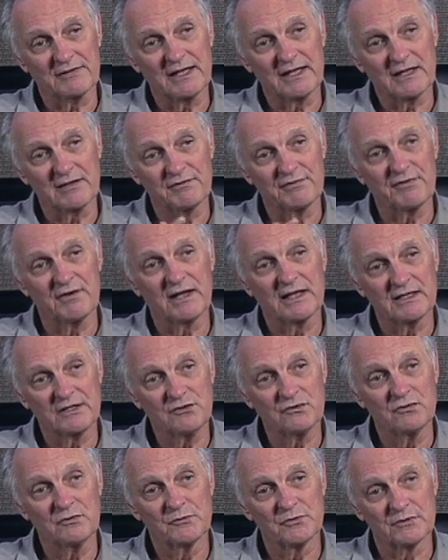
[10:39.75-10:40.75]
They can find
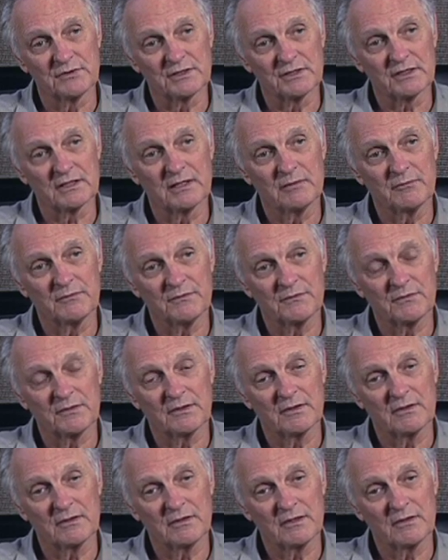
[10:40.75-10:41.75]
humor in it.
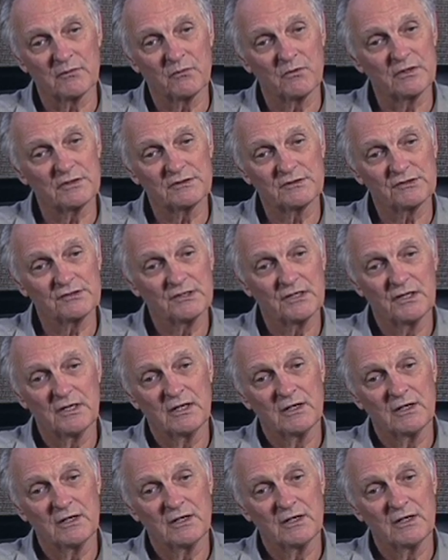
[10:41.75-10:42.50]
I once